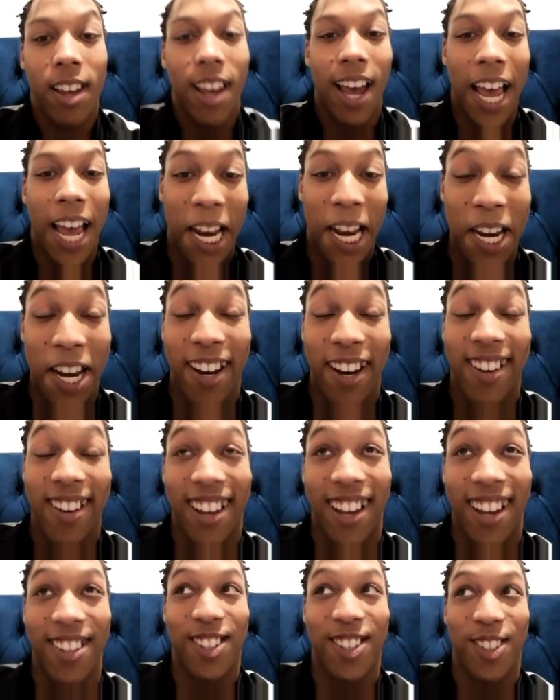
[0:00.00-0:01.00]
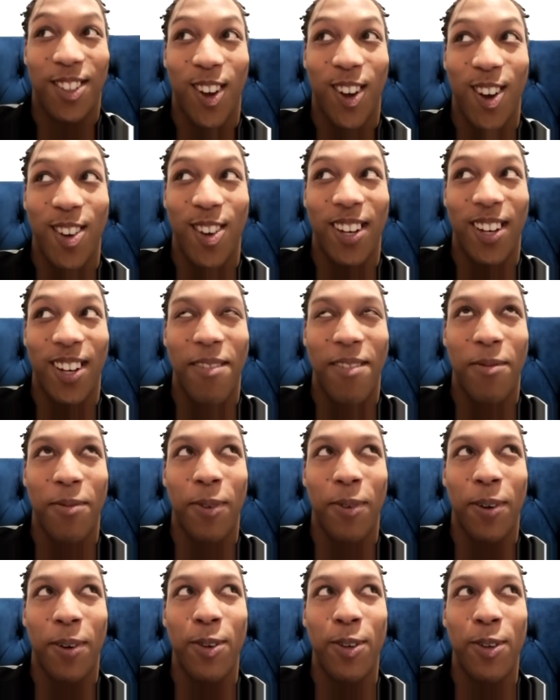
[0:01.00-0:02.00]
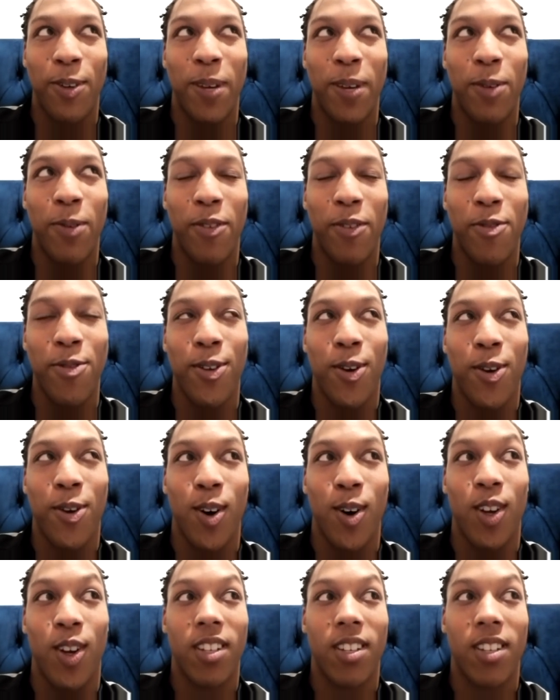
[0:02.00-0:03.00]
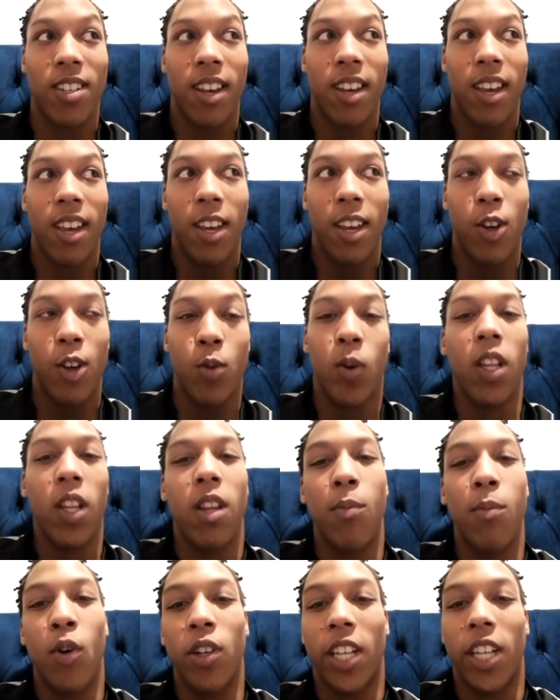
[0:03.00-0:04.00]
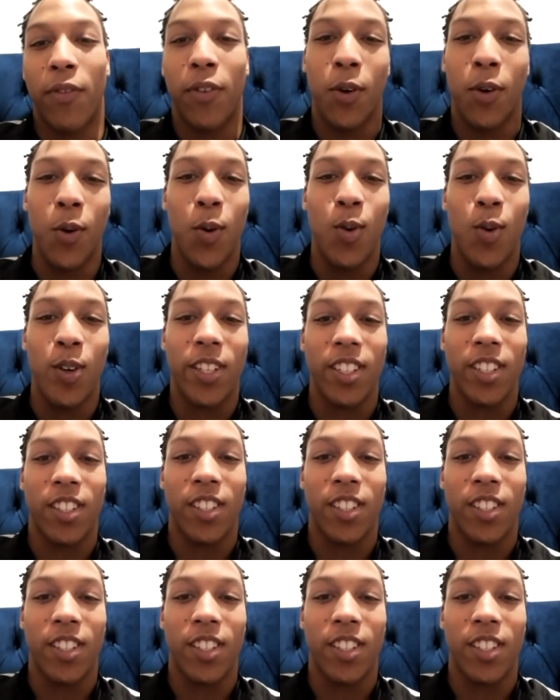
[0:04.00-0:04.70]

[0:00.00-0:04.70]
And at the start, like when we was midway through the course, he was one of the more difficult horses to